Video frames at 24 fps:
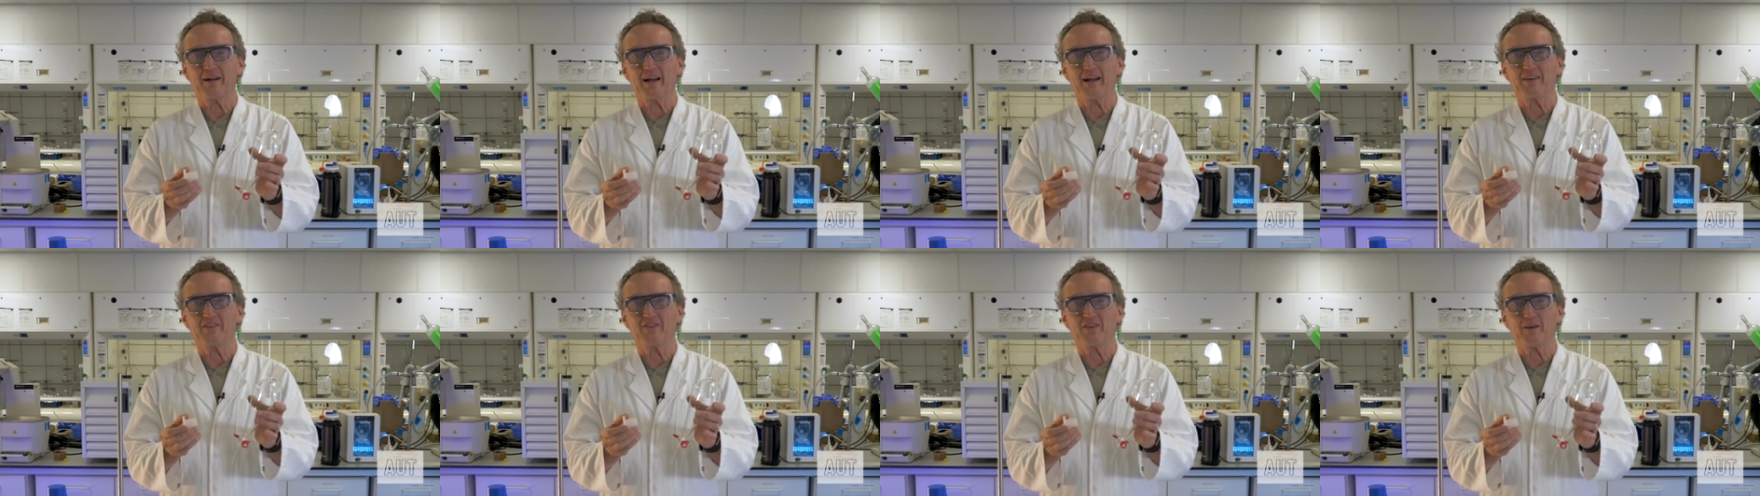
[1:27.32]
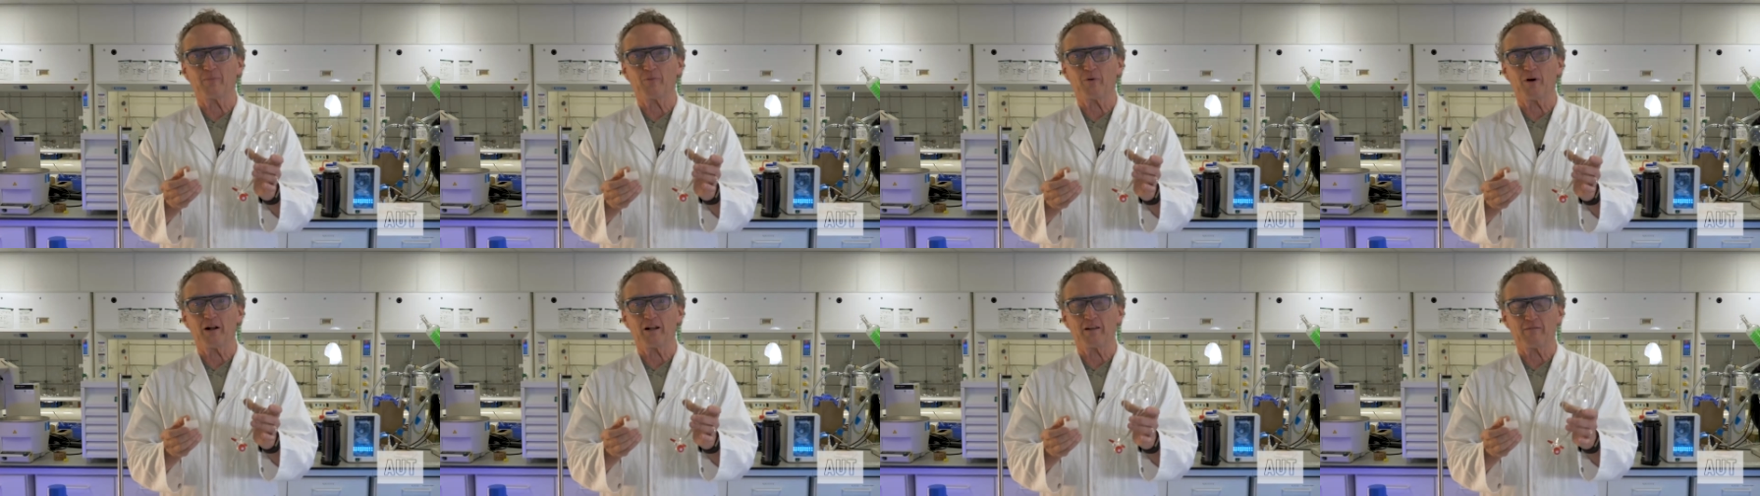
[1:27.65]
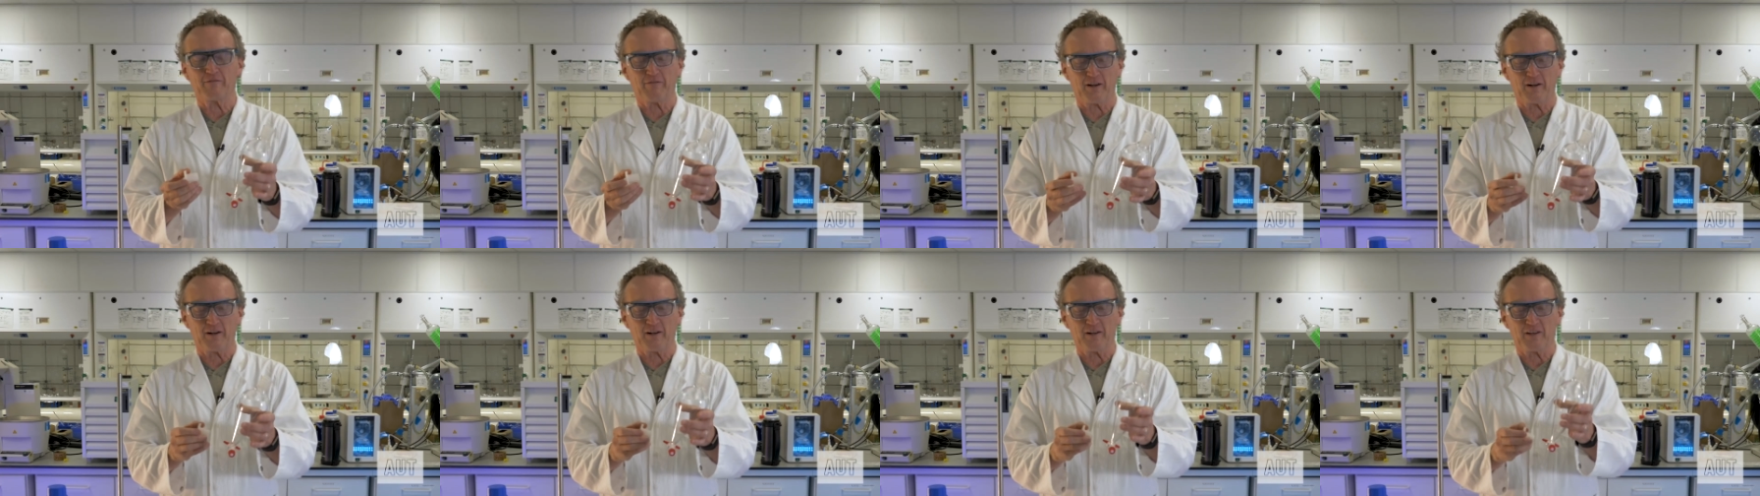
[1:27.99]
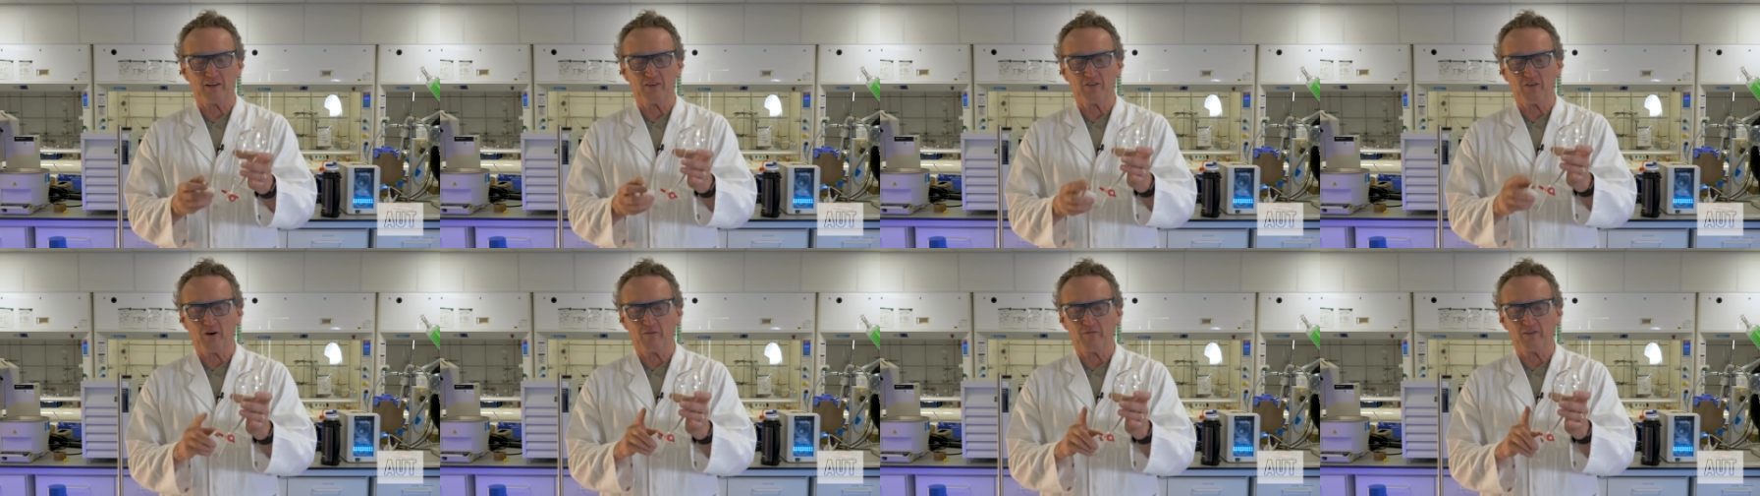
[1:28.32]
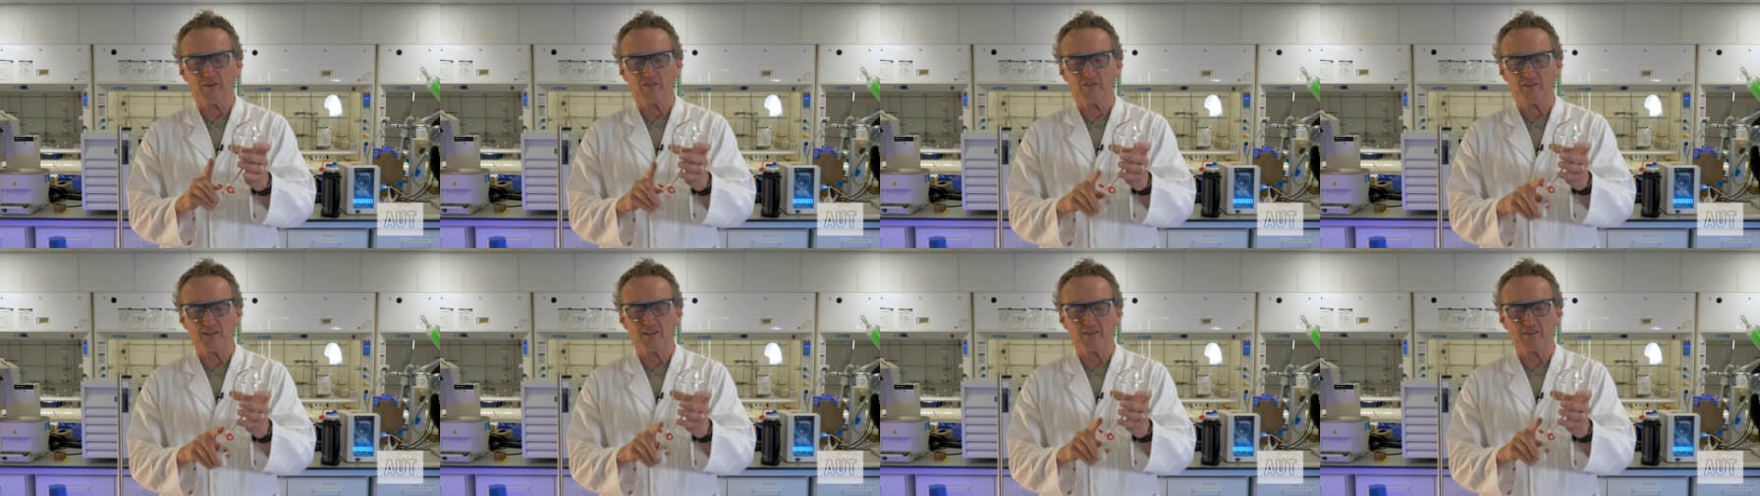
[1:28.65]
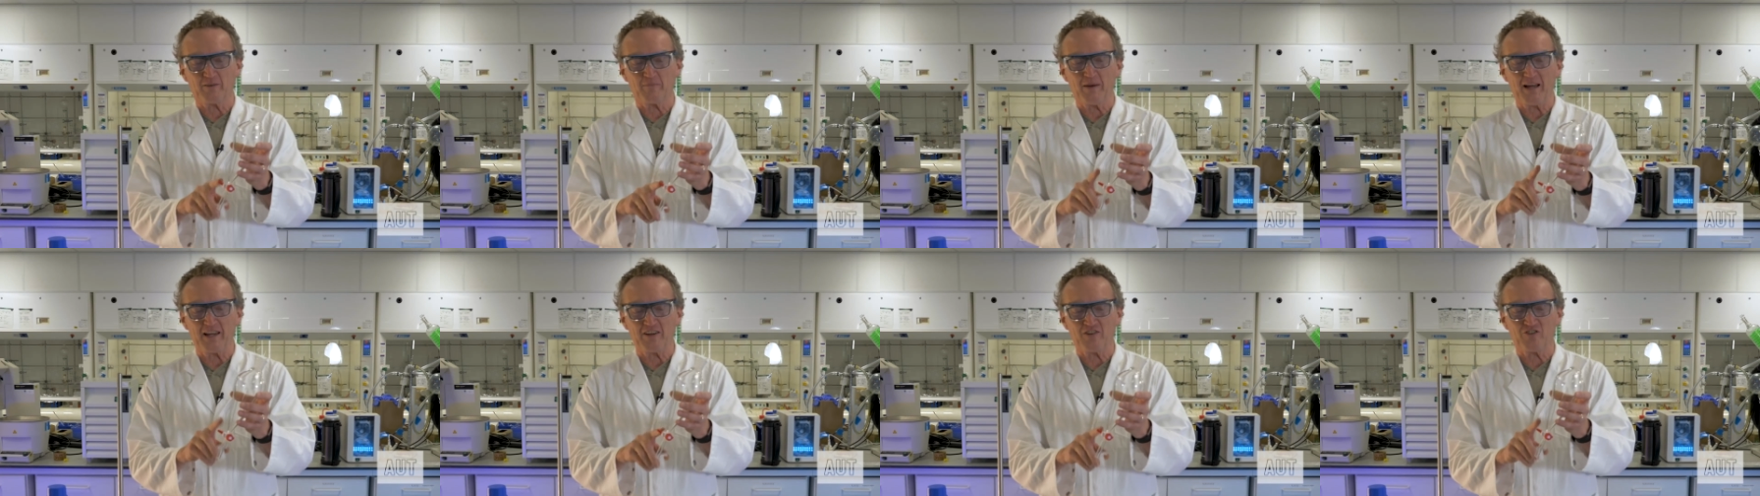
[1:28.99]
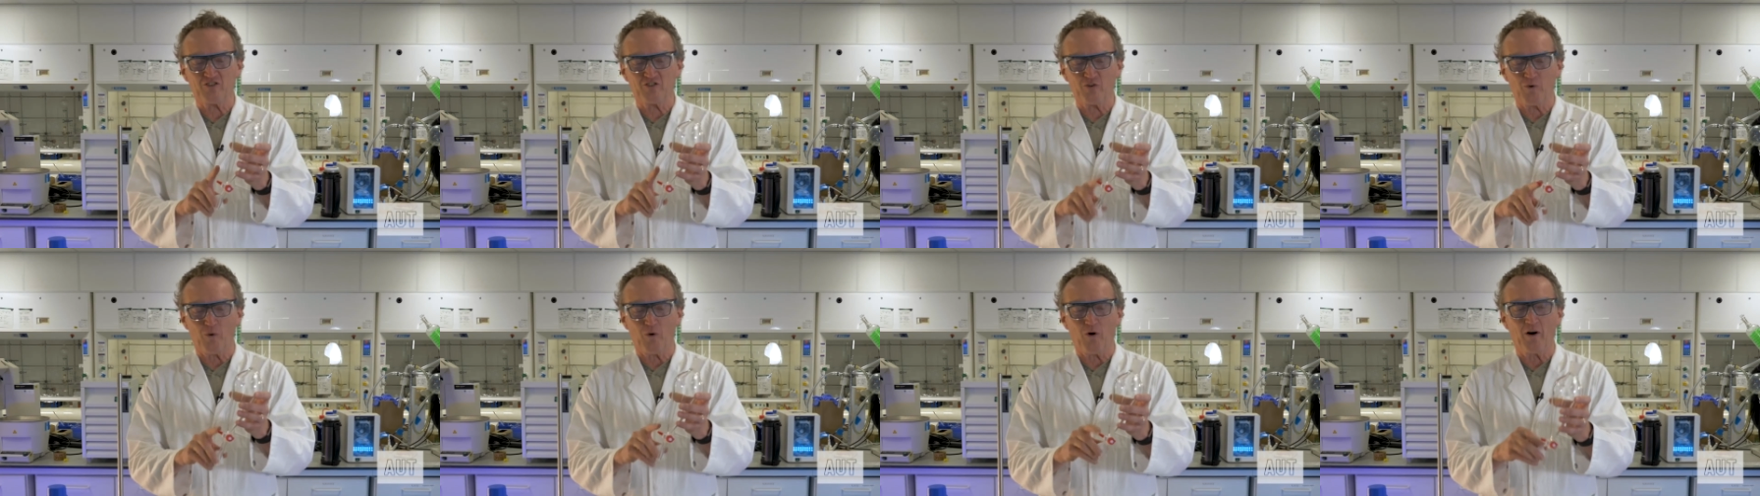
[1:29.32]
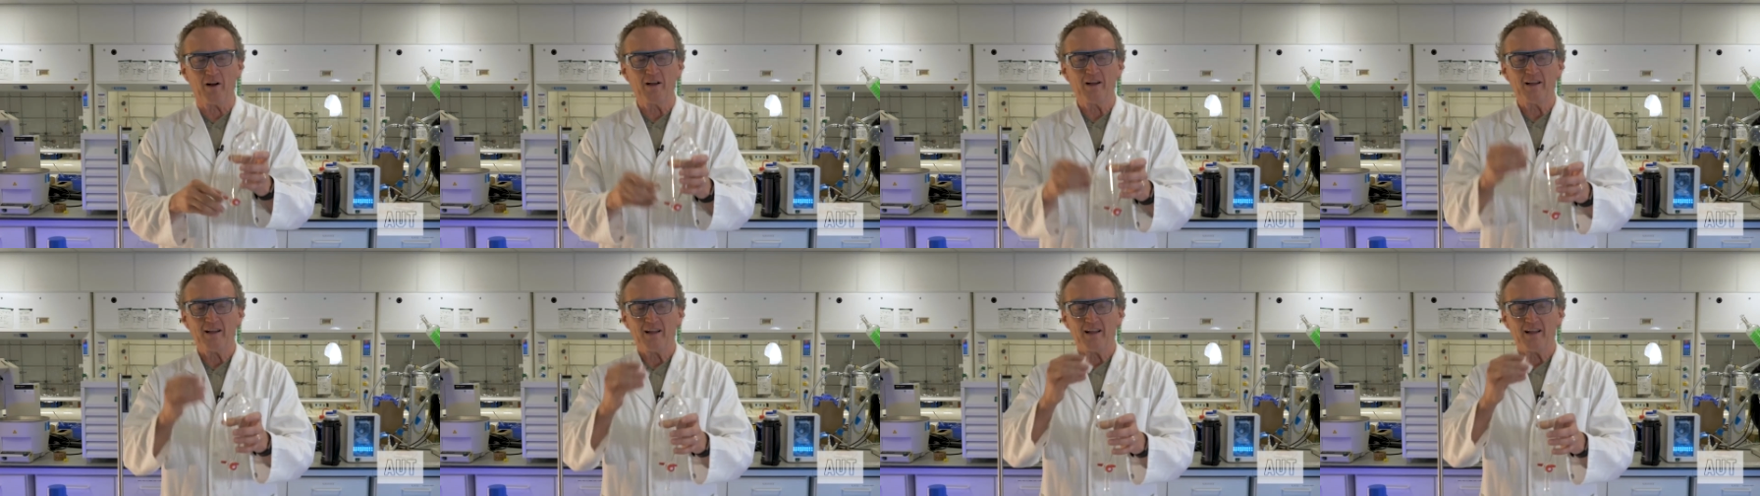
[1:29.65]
a separating funnel is obviously to make sure